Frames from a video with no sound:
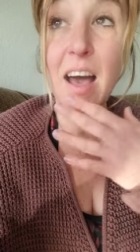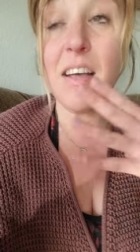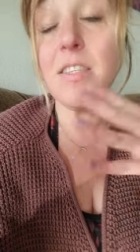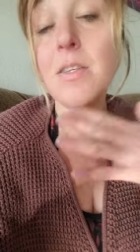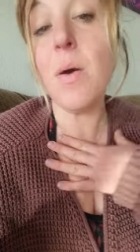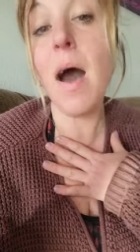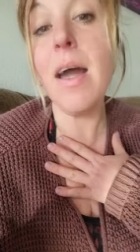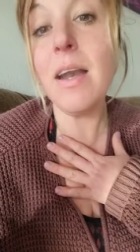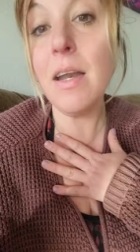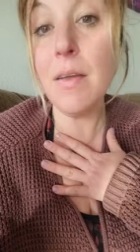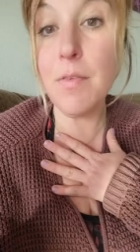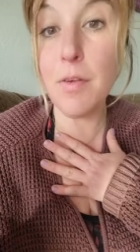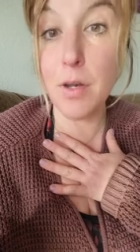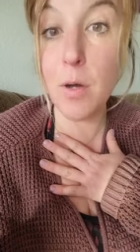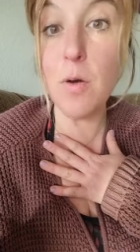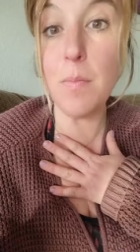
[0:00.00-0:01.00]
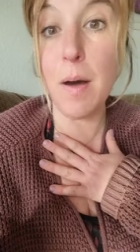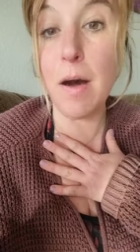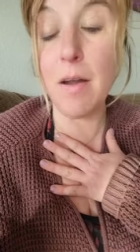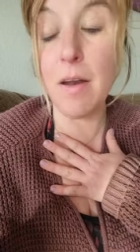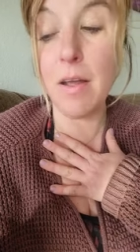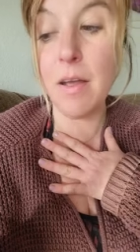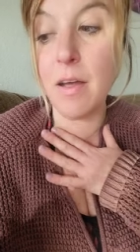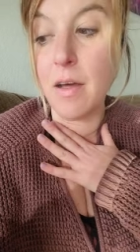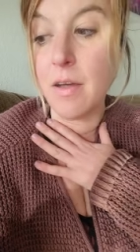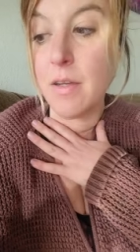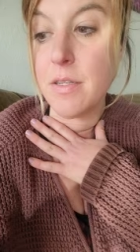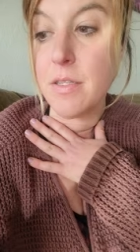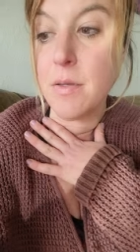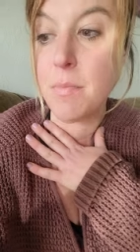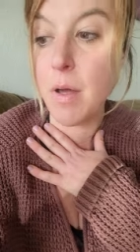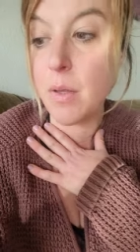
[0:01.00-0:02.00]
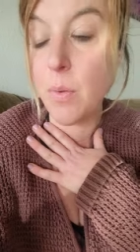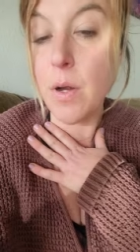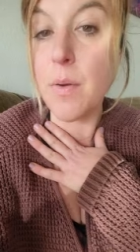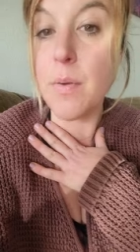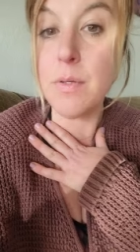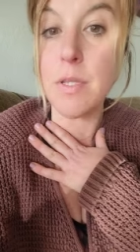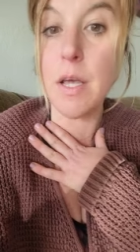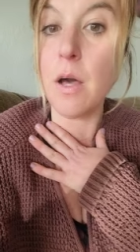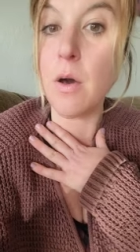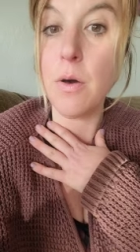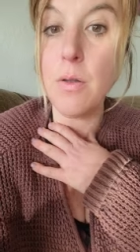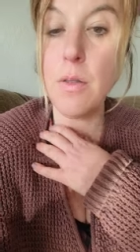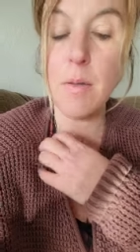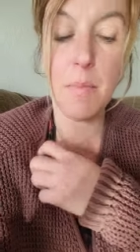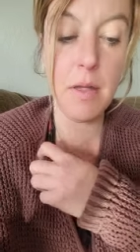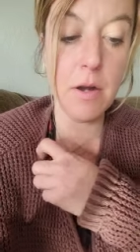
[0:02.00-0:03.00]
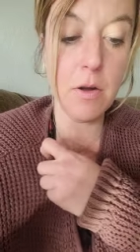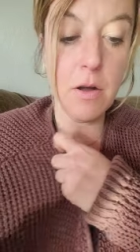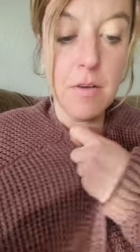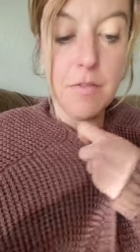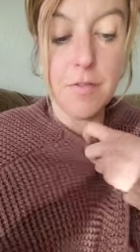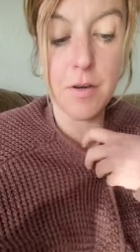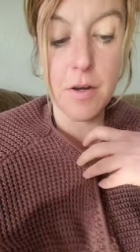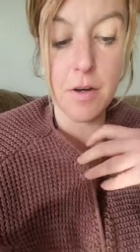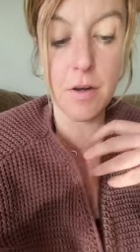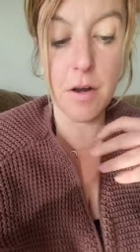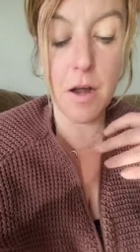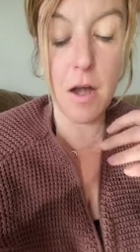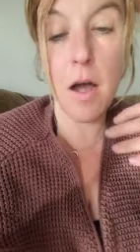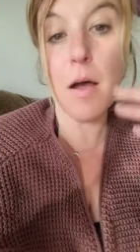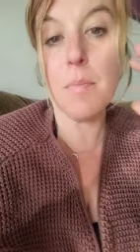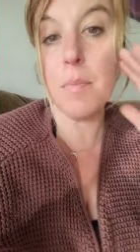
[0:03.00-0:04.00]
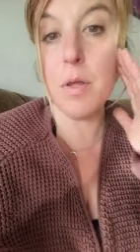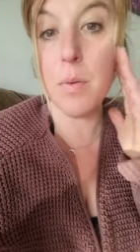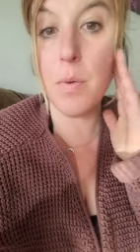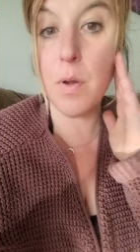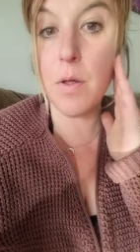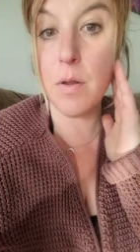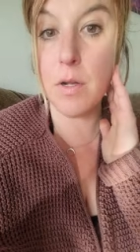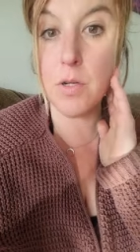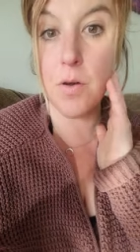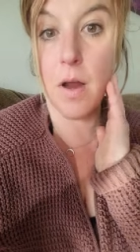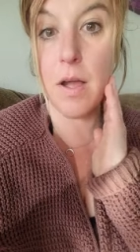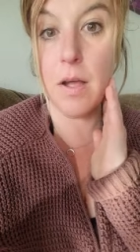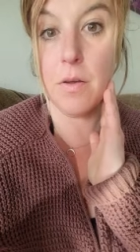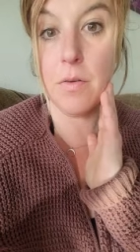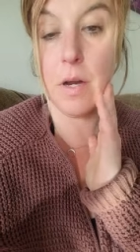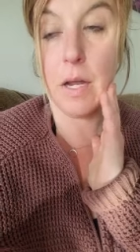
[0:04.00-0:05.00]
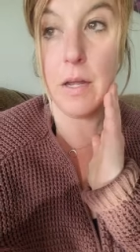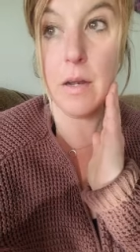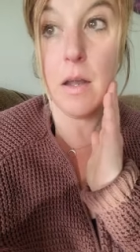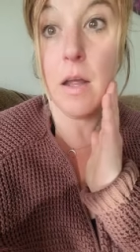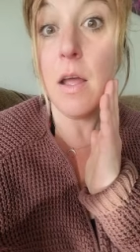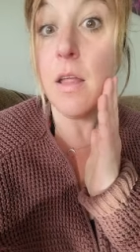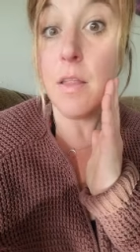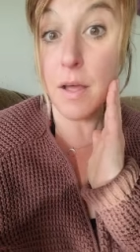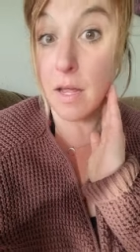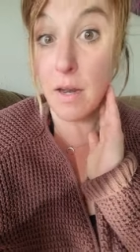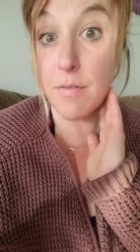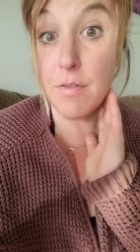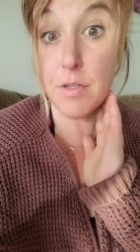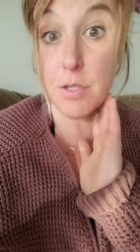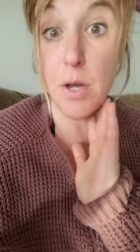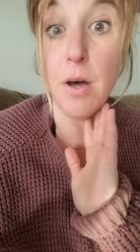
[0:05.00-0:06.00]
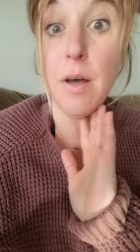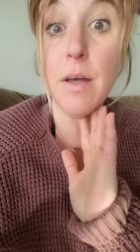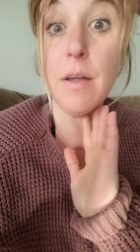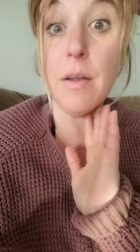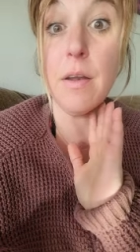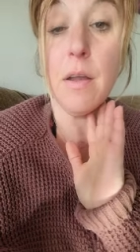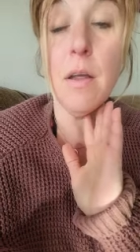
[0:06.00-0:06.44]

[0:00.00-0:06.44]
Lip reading: So I didn't even know about it because my lawyer was like, oh, they made an offer, but you want to go to trial, right? Like, I never saw it.